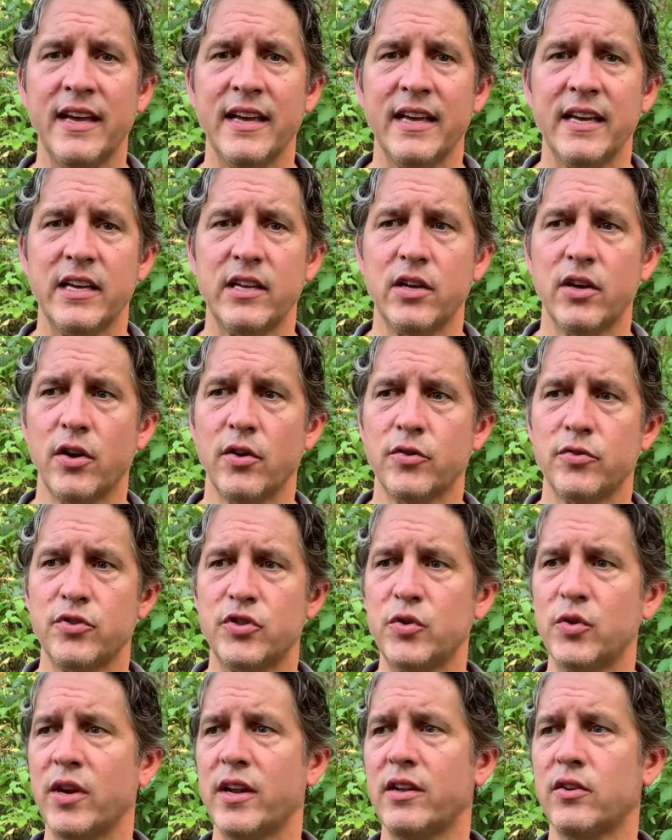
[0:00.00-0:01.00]

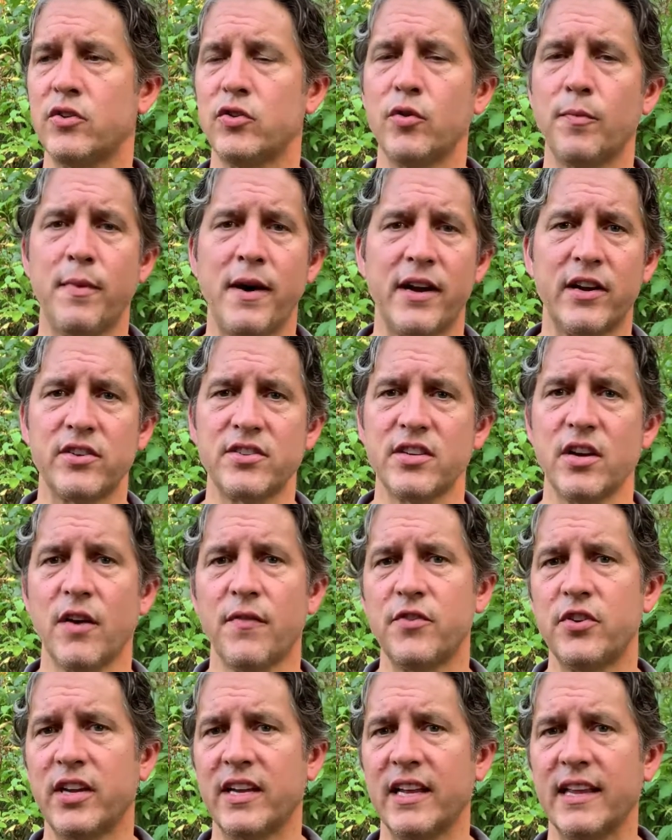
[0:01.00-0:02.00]
do it by yourself,
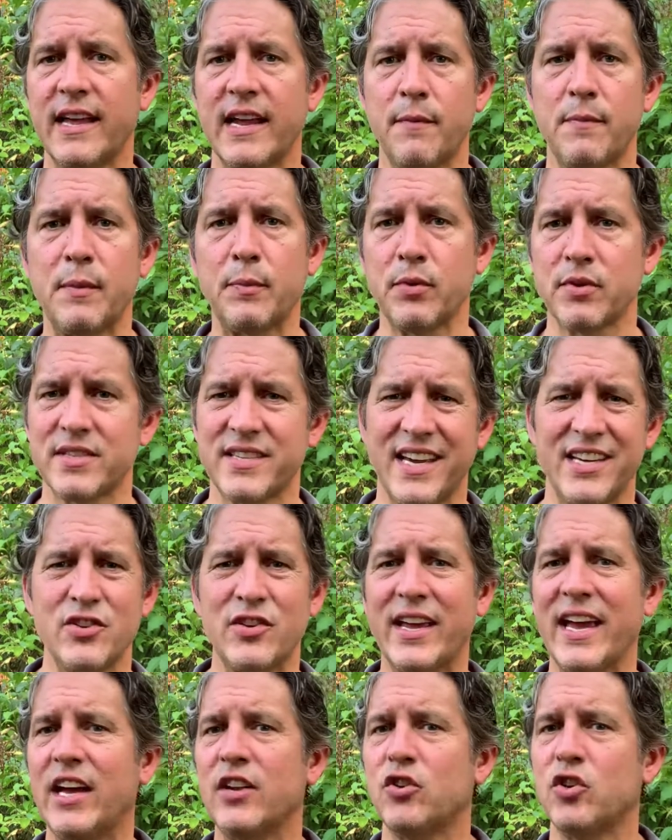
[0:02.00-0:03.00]
and you get a lot of people saying you
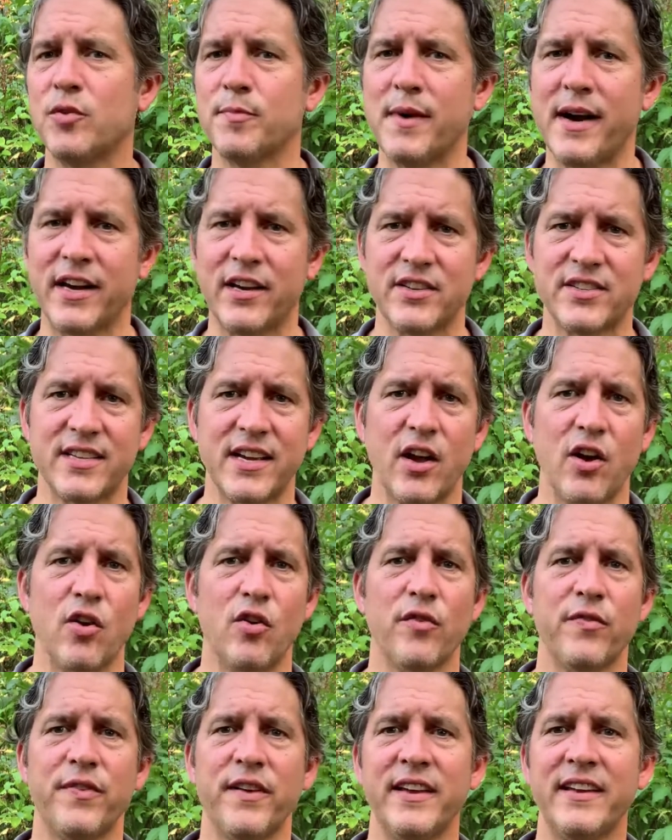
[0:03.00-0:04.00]
can't do it by
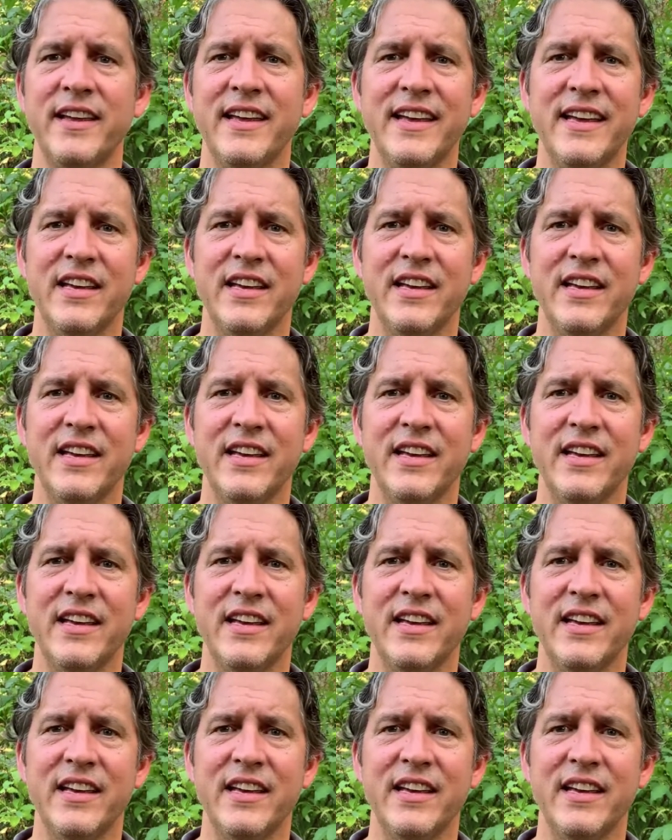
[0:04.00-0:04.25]
yourself, and